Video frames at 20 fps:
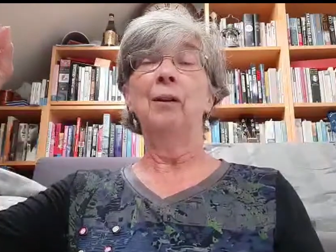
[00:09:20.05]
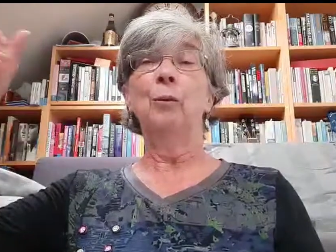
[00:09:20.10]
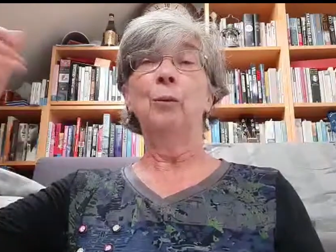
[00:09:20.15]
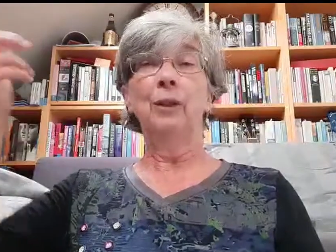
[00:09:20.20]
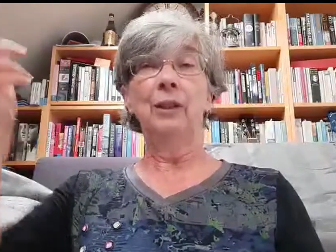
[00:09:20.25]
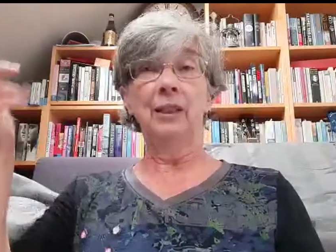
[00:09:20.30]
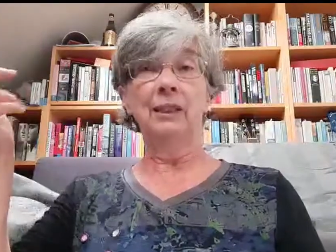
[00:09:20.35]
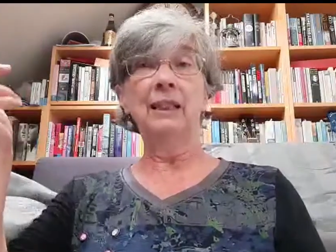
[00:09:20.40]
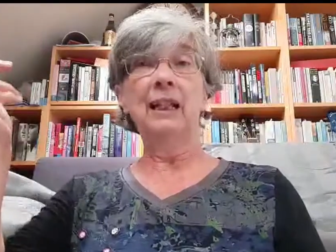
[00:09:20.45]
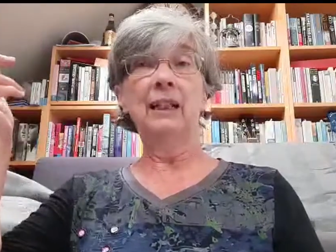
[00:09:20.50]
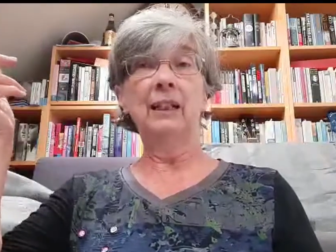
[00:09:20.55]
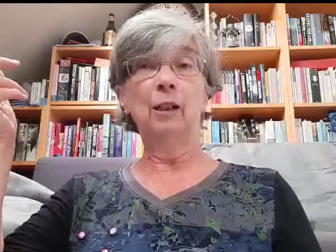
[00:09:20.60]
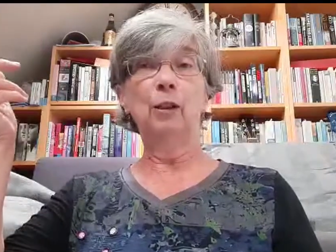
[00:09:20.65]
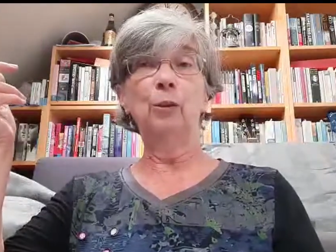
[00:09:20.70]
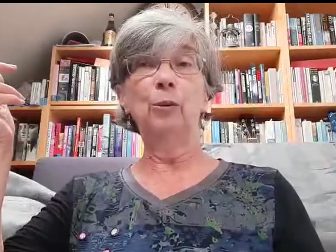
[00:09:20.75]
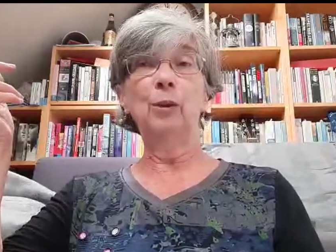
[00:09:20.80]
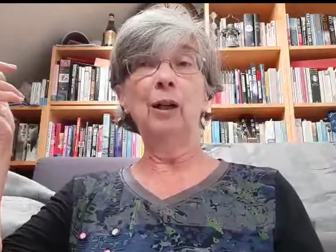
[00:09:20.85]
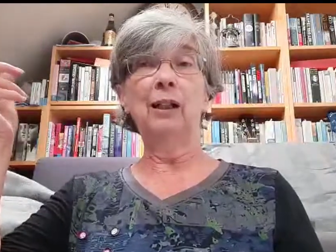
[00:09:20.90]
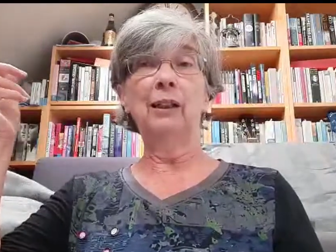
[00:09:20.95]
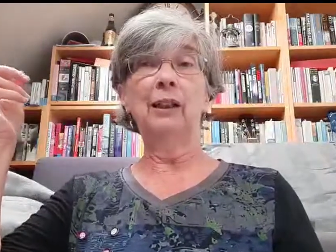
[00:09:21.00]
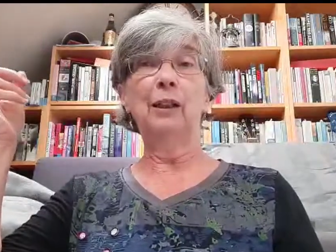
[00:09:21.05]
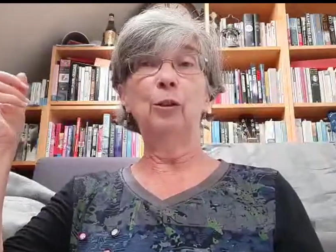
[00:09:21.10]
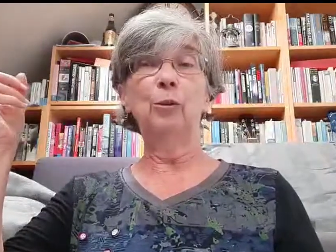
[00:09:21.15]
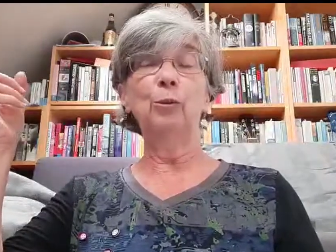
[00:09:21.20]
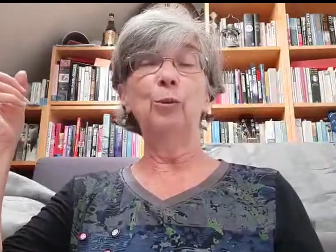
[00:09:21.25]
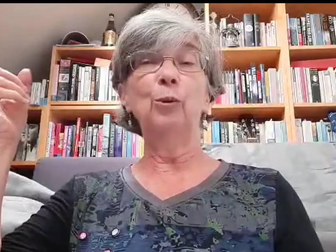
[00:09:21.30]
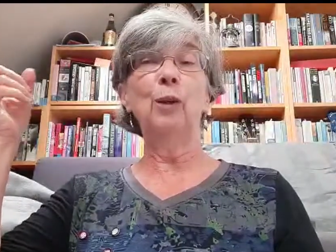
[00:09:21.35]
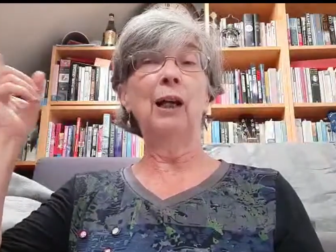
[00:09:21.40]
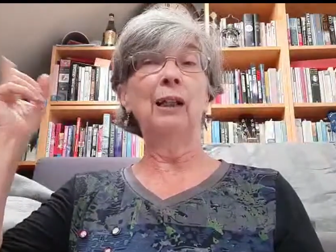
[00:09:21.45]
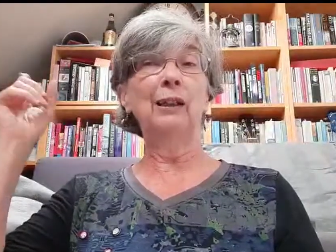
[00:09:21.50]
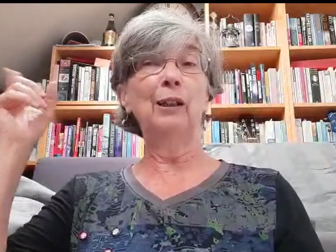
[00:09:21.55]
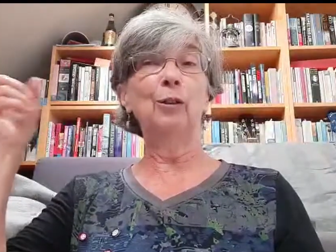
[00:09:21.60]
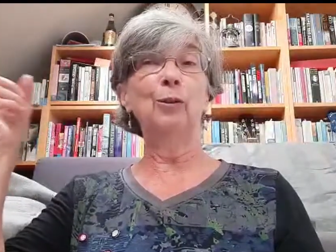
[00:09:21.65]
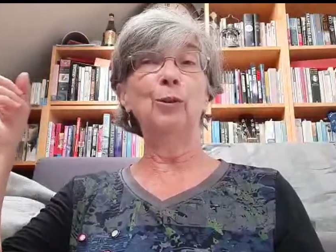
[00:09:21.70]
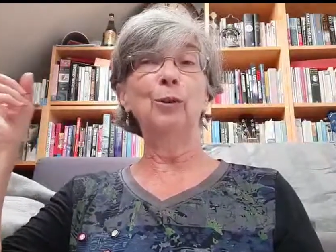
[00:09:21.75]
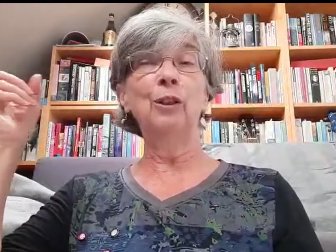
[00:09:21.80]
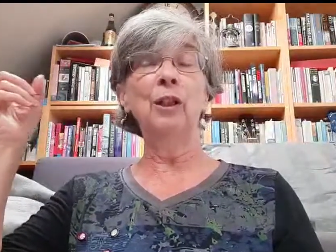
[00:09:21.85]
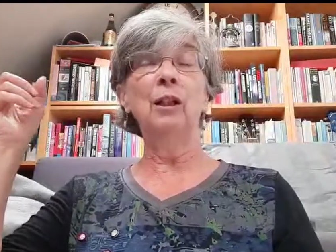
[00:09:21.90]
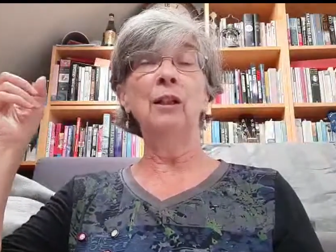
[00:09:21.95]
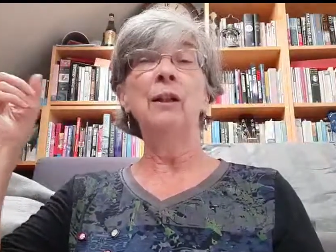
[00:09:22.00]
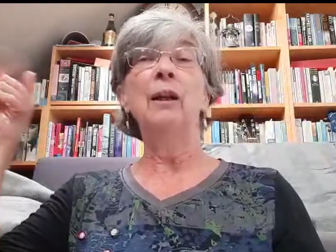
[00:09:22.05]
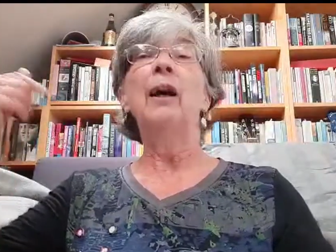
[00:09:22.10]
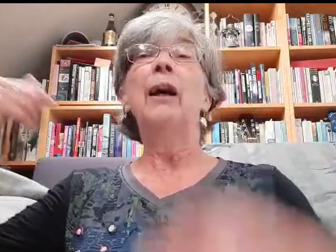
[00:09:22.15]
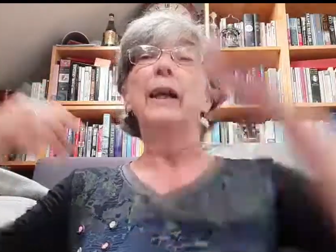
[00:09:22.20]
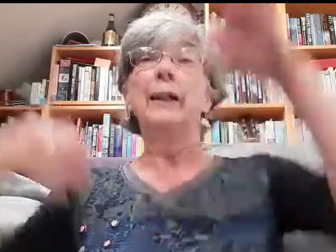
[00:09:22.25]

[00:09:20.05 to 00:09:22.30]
when it's Allelu, Allelu, Alleluia,